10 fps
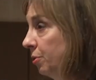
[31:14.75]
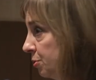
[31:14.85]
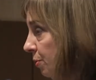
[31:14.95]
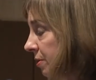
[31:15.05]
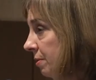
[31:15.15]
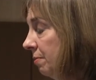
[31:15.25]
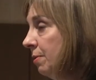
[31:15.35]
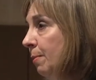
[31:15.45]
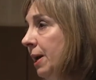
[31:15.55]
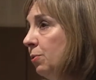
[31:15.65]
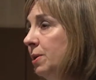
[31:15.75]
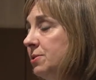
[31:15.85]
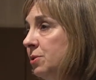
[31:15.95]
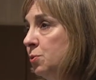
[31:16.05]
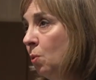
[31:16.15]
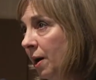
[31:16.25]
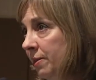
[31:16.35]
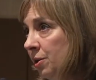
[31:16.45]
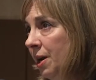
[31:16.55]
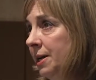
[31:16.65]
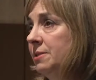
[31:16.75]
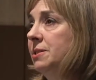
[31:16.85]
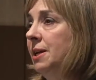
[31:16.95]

Those were the, the main reasons why the United